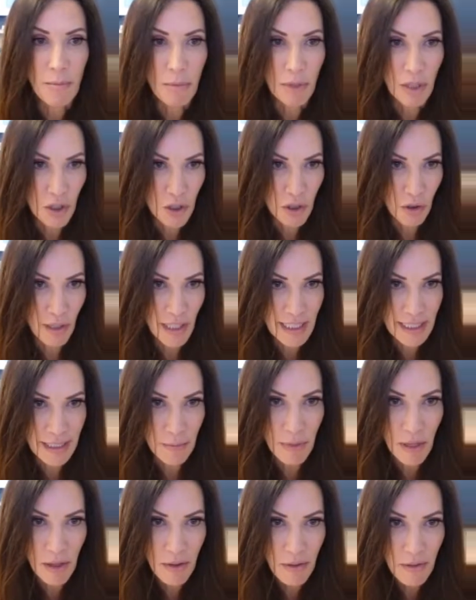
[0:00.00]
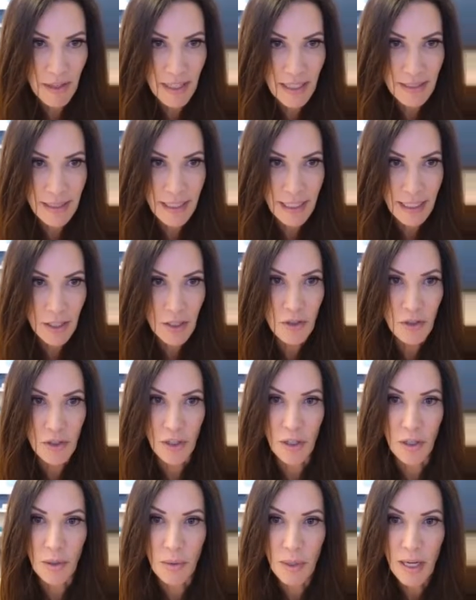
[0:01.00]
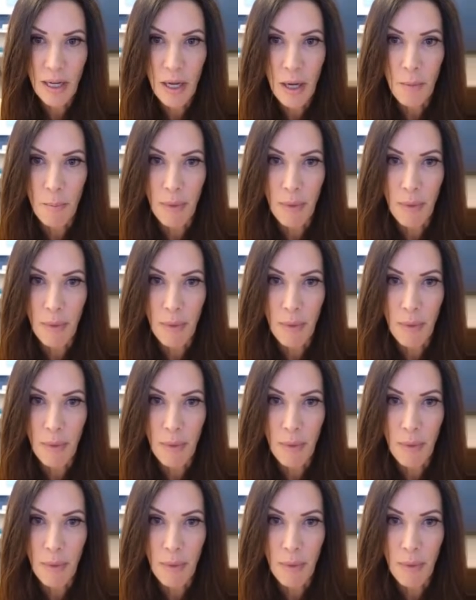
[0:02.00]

I'm going to show you some of the things it can do,